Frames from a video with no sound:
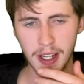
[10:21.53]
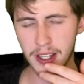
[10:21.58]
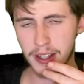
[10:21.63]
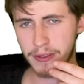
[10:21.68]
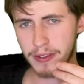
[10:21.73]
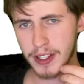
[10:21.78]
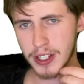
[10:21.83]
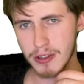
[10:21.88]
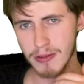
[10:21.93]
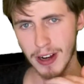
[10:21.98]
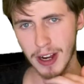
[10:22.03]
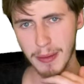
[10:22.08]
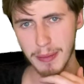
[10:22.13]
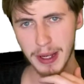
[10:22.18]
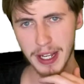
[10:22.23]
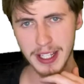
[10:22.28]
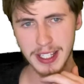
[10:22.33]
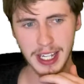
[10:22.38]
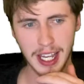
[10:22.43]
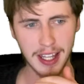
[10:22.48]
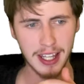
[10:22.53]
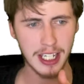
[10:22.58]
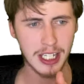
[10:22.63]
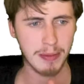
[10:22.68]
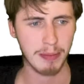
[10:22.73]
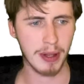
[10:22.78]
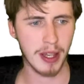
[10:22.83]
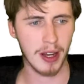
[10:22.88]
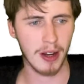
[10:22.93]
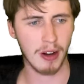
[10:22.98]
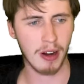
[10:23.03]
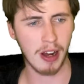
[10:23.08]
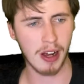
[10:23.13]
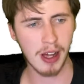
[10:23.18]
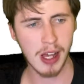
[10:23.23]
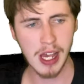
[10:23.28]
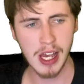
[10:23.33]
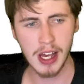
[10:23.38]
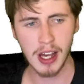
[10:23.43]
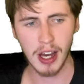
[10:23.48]
If Israel beats Alex Pereira,
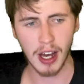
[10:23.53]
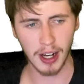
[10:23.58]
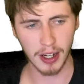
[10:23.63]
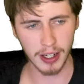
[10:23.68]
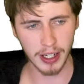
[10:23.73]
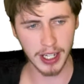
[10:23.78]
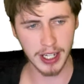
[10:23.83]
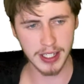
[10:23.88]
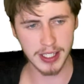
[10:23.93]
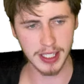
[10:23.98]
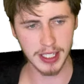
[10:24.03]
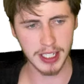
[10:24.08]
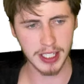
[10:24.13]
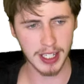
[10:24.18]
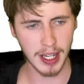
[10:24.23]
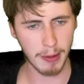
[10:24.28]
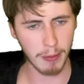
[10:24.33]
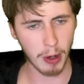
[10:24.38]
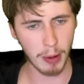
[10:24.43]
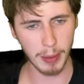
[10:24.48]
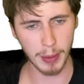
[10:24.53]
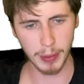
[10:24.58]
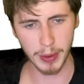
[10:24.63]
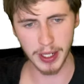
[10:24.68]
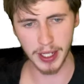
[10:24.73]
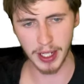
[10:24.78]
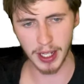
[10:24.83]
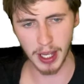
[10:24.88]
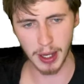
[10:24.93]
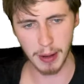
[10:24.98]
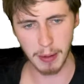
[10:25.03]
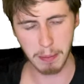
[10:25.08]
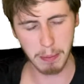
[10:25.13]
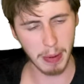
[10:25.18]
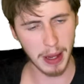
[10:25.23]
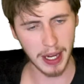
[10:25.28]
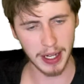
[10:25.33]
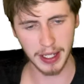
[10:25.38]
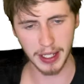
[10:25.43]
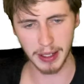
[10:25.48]
I could easily see Robert Whittaker
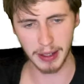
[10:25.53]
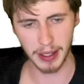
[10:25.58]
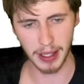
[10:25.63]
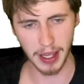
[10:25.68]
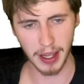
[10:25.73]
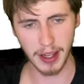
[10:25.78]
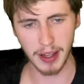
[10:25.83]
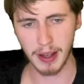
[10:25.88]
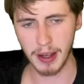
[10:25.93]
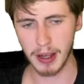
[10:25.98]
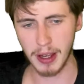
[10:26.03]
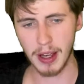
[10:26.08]
beating,